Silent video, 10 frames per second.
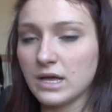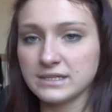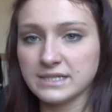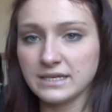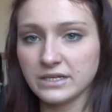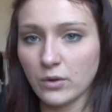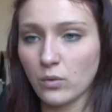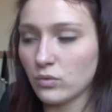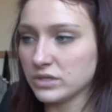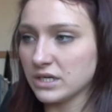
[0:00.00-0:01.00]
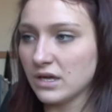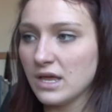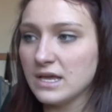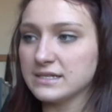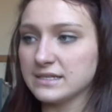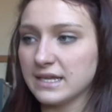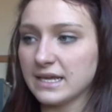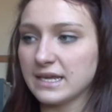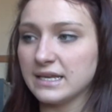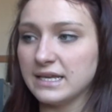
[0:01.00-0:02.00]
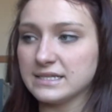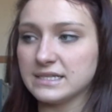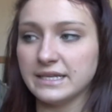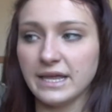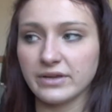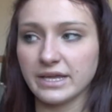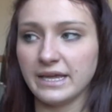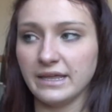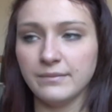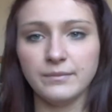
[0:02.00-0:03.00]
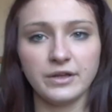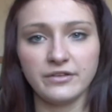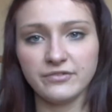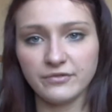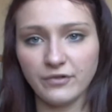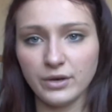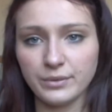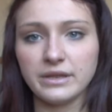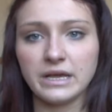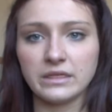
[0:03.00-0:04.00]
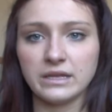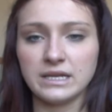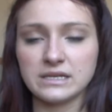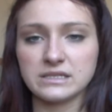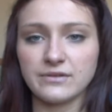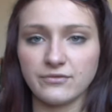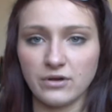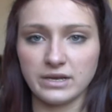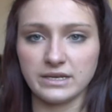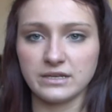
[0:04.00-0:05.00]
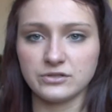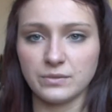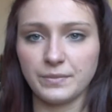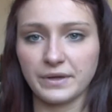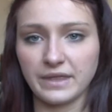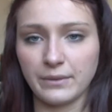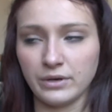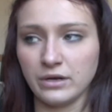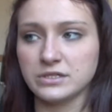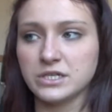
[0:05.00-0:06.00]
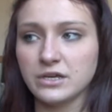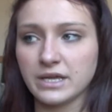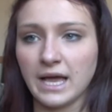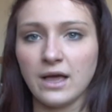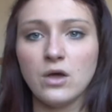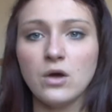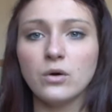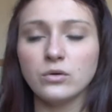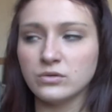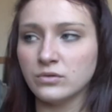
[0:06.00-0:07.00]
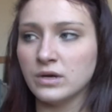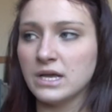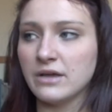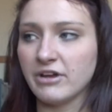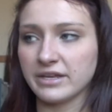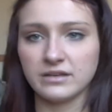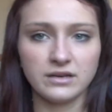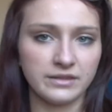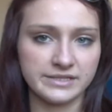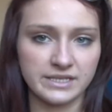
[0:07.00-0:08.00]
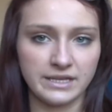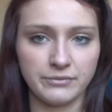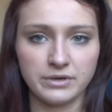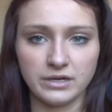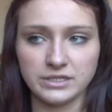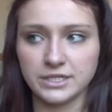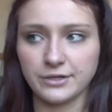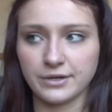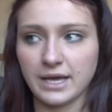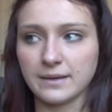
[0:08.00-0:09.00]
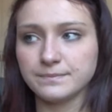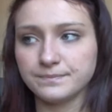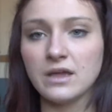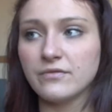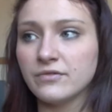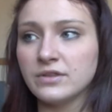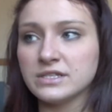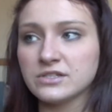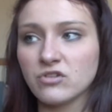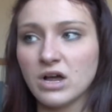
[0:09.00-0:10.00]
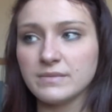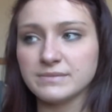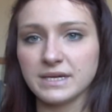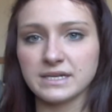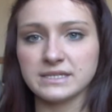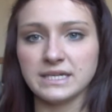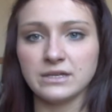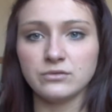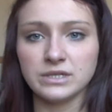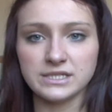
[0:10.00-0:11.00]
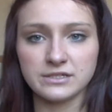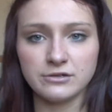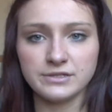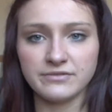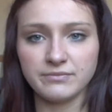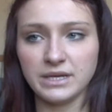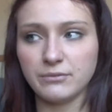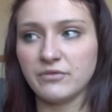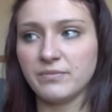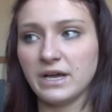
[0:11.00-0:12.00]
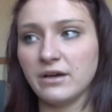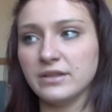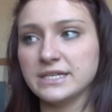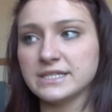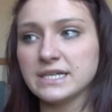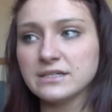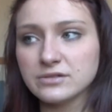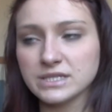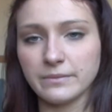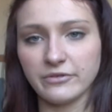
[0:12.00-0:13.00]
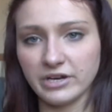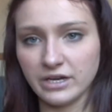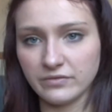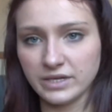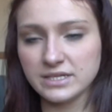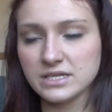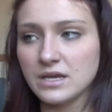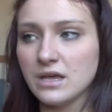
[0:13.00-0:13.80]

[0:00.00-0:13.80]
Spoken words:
ascending order, so they can easily navigate in by following down the list and finding the topic they would like to look at, or regulars they would like to look at. For the subscribers magazine or the exclusive meeting with Belle, there's a little summary of it,